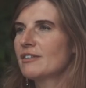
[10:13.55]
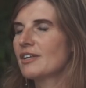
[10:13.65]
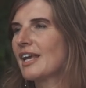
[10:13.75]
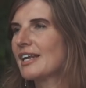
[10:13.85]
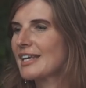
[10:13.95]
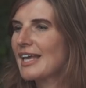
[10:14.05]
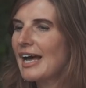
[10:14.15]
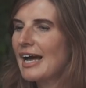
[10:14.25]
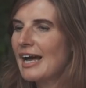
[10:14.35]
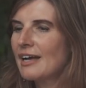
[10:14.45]
they can get in a
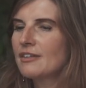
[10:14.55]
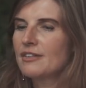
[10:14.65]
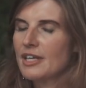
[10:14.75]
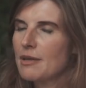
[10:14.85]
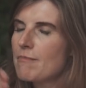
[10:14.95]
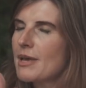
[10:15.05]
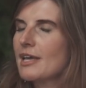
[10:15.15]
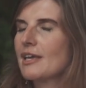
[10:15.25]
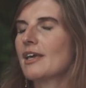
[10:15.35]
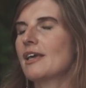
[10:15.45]
car, they can
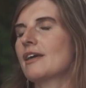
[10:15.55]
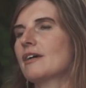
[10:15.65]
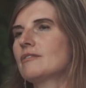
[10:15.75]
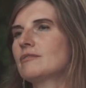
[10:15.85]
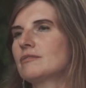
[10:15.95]
make it here.